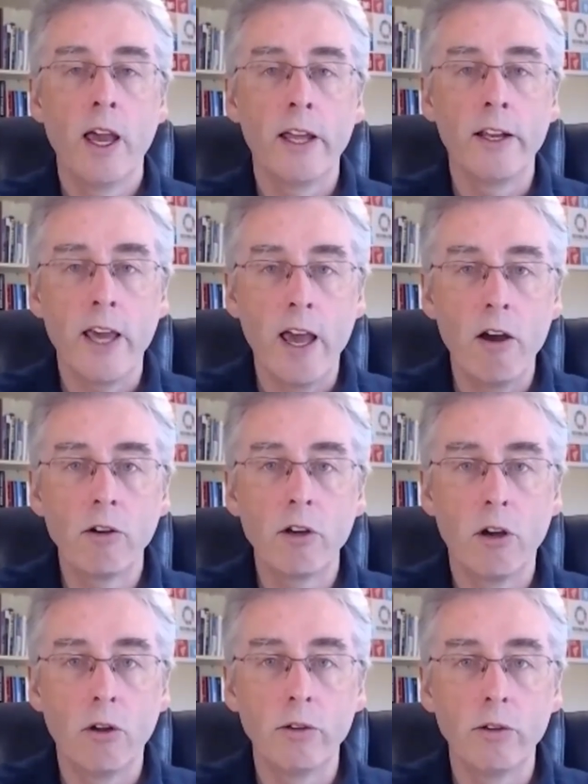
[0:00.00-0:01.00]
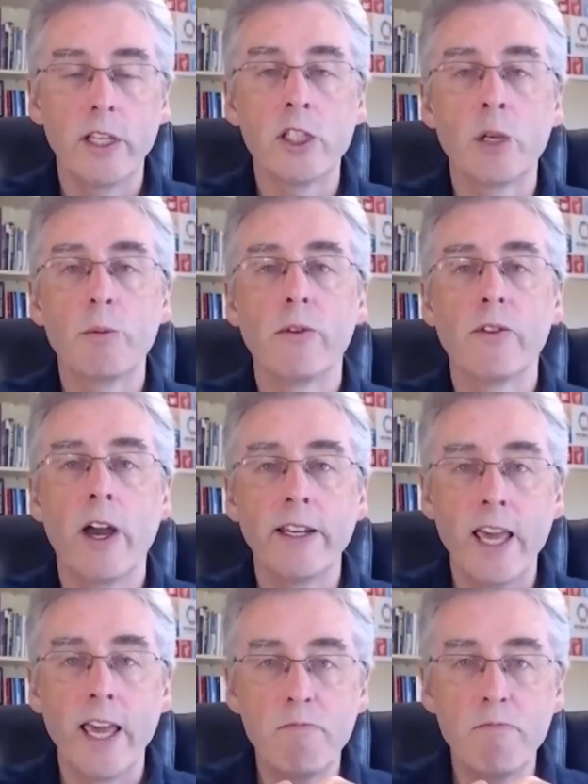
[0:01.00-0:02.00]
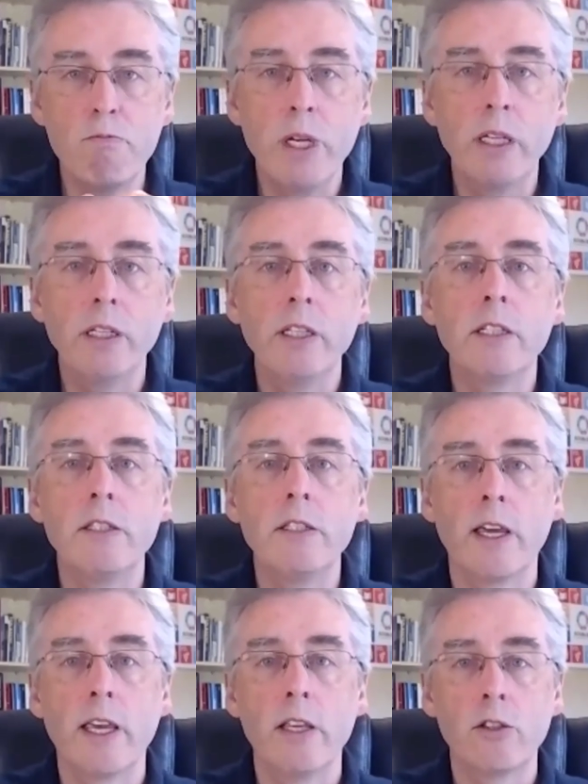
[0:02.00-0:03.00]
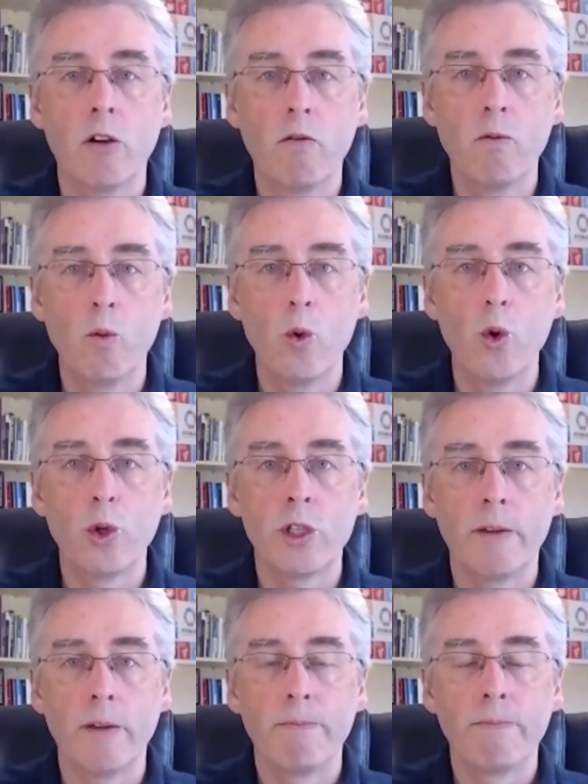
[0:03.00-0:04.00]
And our goal is to provide 1 million days of water,